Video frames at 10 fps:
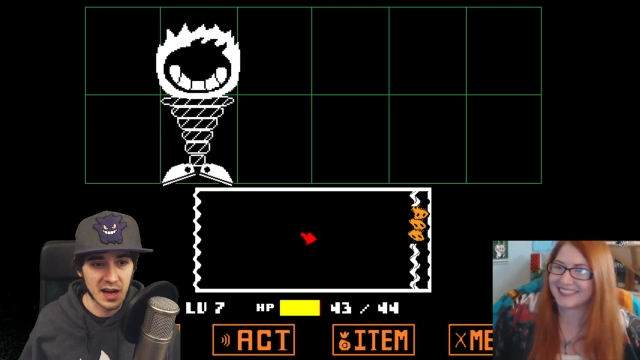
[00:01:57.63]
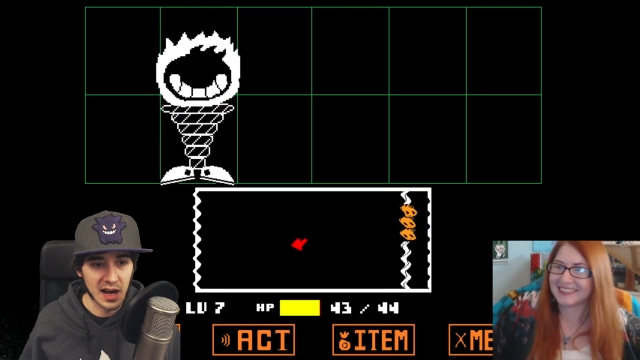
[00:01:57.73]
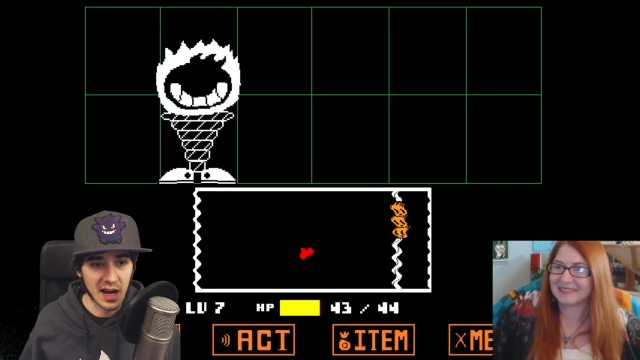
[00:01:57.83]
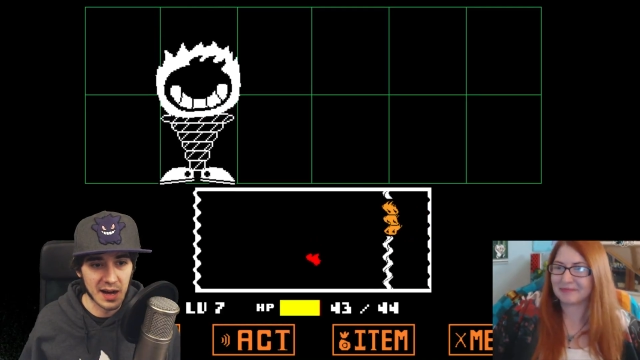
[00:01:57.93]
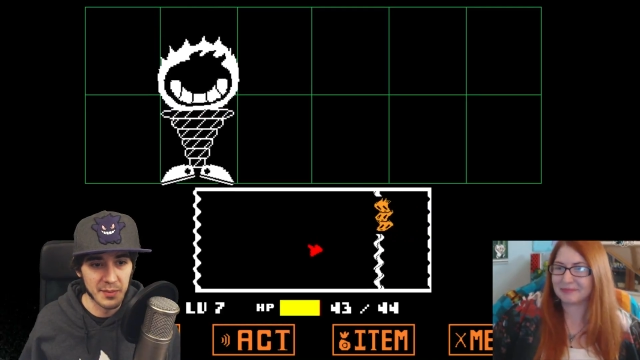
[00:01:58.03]

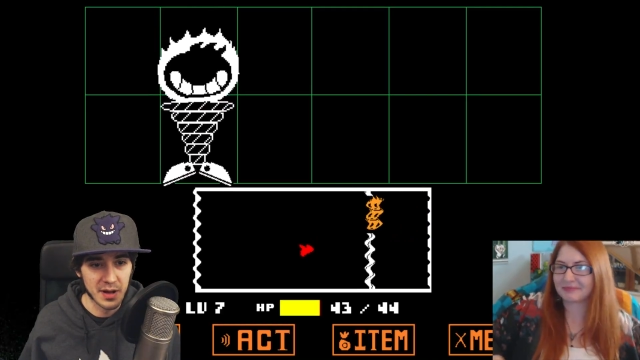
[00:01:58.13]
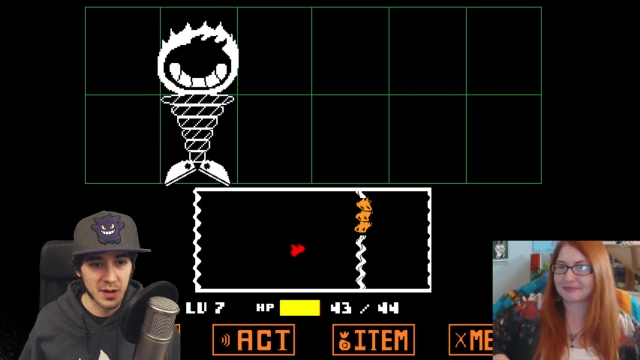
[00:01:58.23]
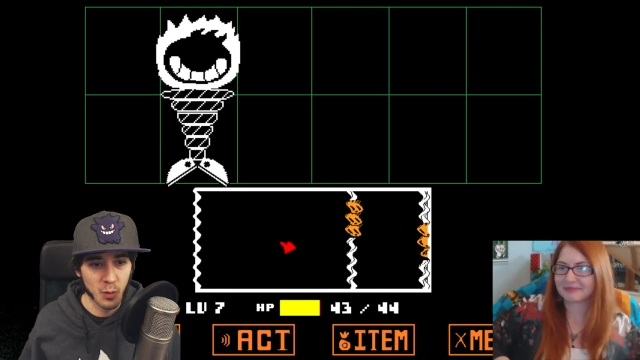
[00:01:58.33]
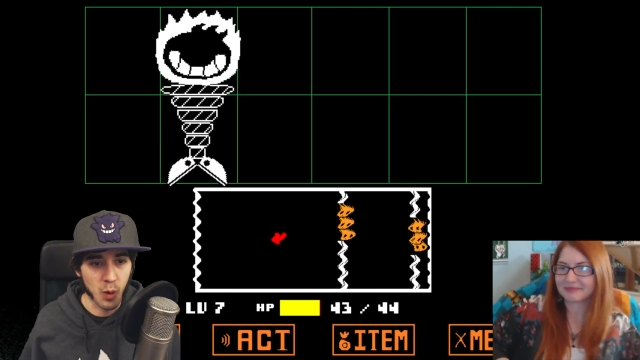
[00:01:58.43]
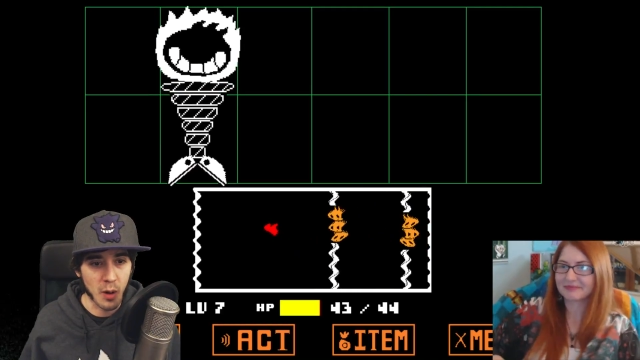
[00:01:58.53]
Speaker 1: Whoa,
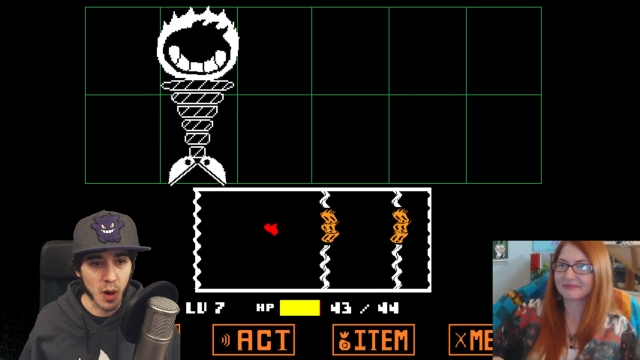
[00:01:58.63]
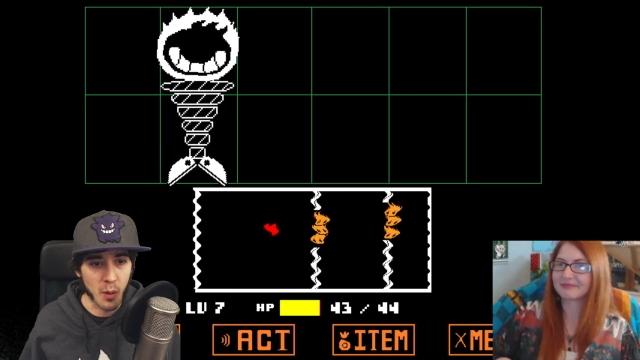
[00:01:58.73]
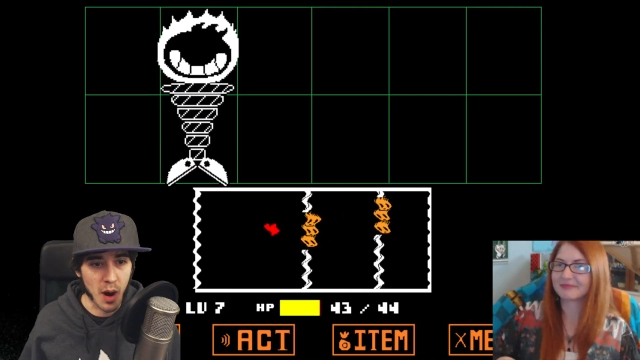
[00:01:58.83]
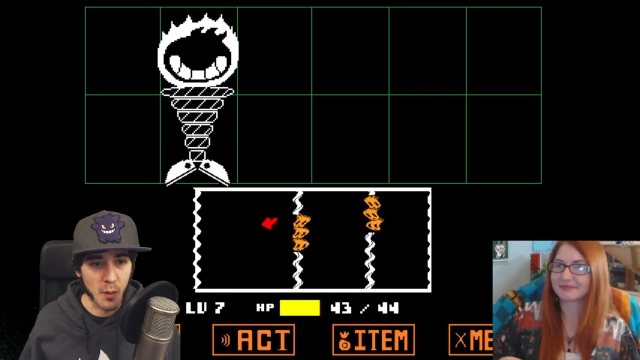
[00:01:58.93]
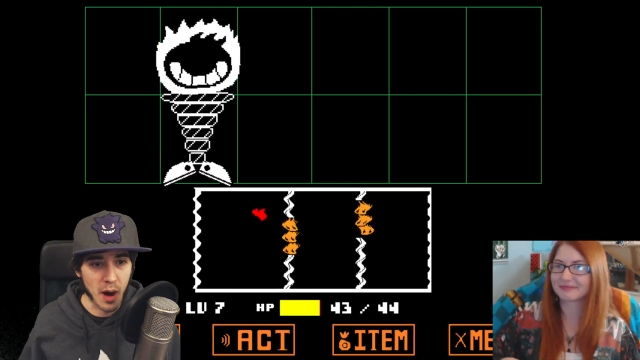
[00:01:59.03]
whoa, whoa,
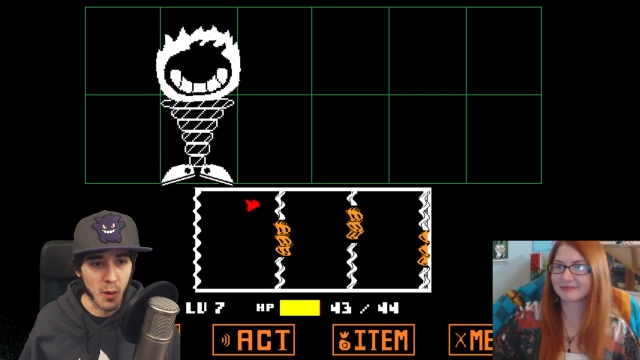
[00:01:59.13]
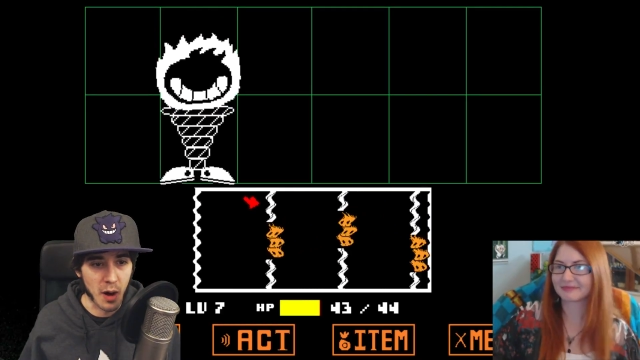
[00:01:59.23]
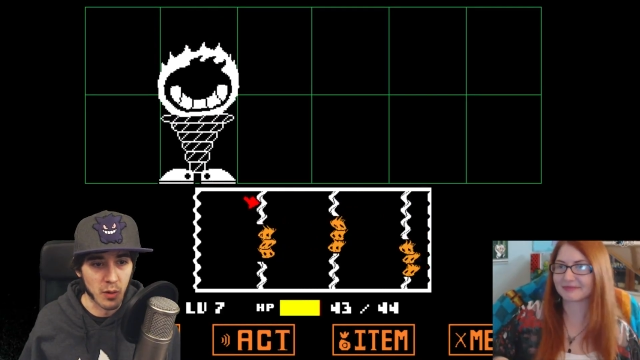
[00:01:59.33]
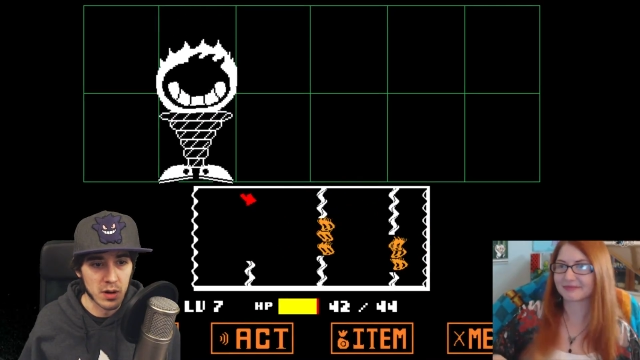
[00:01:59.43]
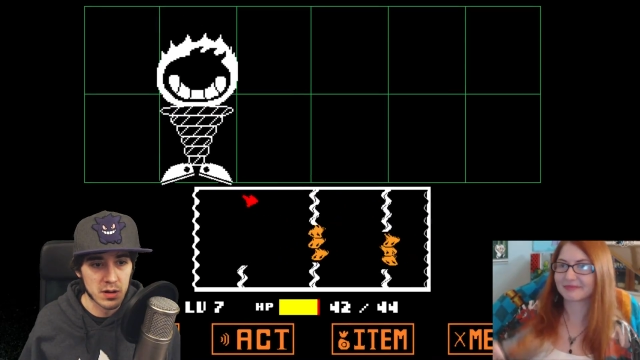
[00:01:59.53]
whoa,
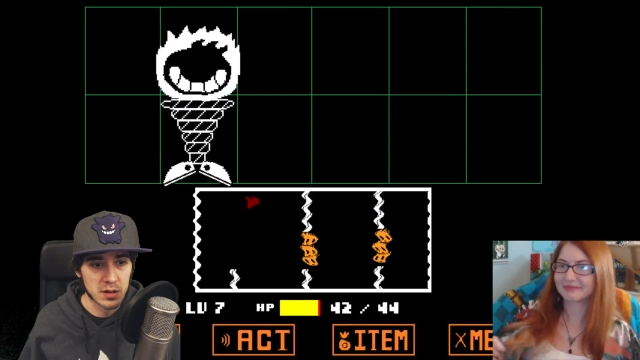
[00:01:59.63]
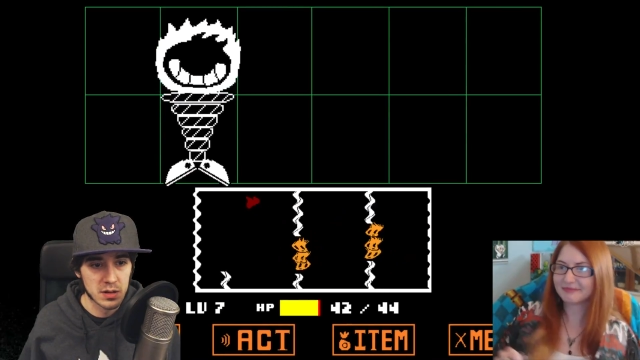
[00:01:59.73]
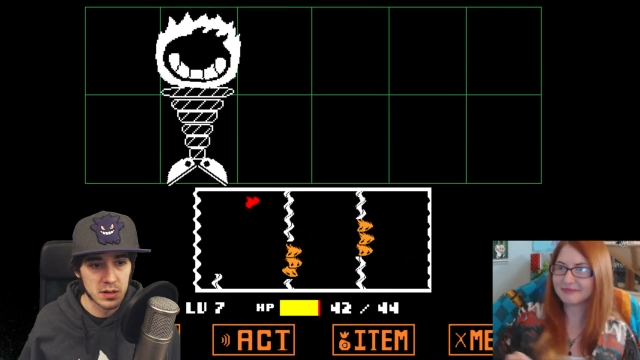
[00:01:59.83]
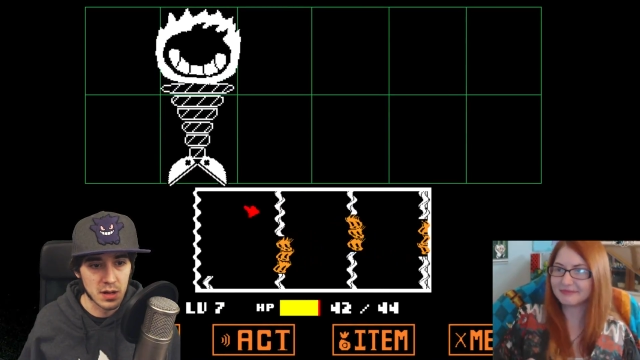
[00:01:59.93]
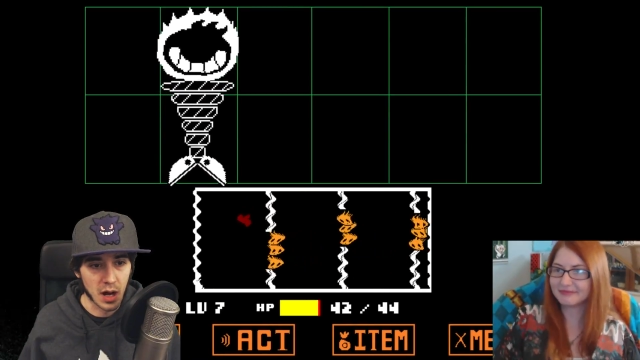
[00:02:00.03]
whoa.
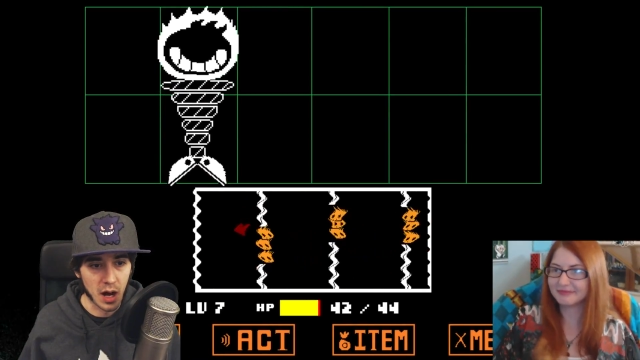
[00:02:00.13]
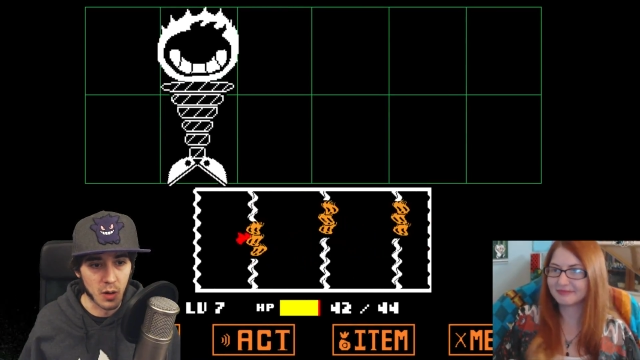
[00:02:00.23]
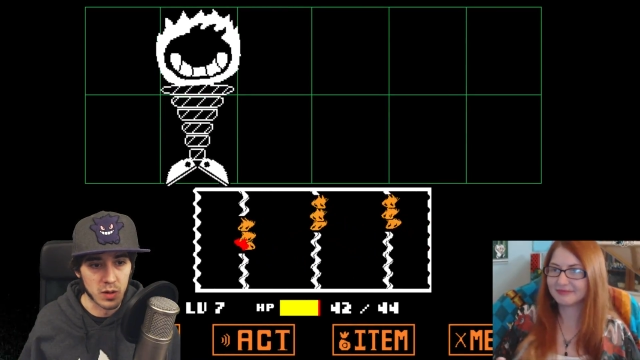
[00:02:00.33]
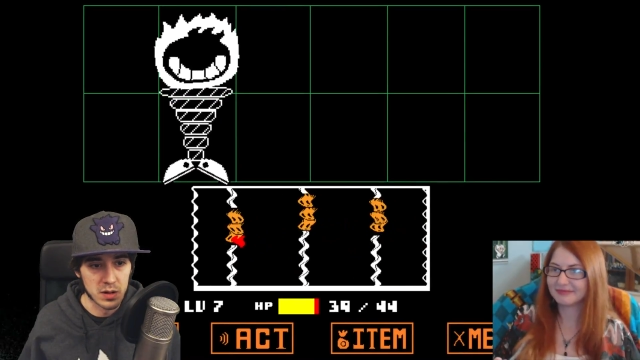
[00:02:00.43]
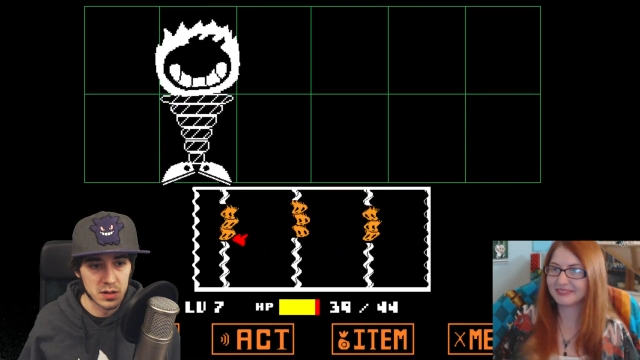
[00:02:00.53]
Oh.